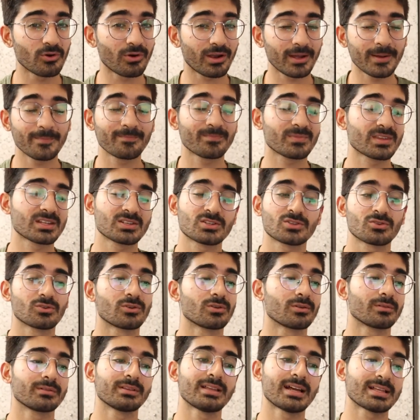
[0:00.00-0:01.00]
Okay.
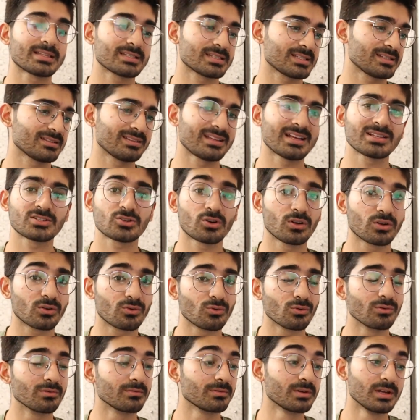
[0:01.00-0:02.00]
So that's all
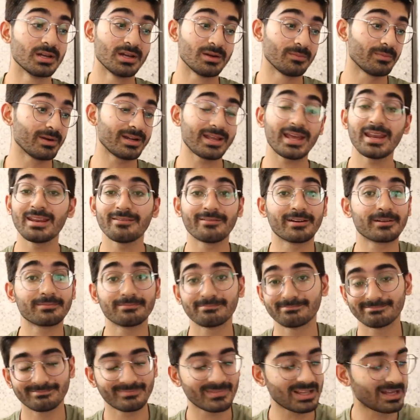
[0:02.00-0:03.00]
cool. But anyway,
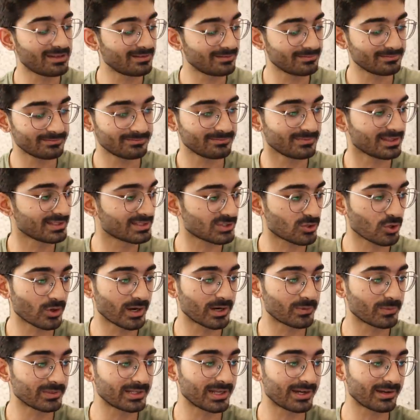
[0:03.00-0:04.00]
let's go
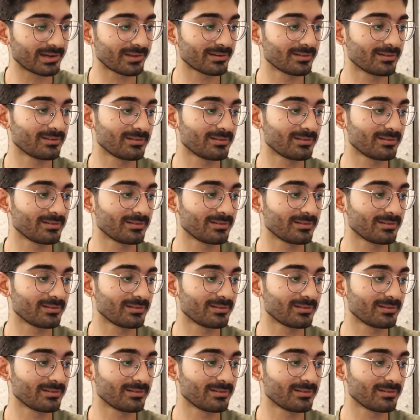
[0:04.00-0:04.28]
ahead with that.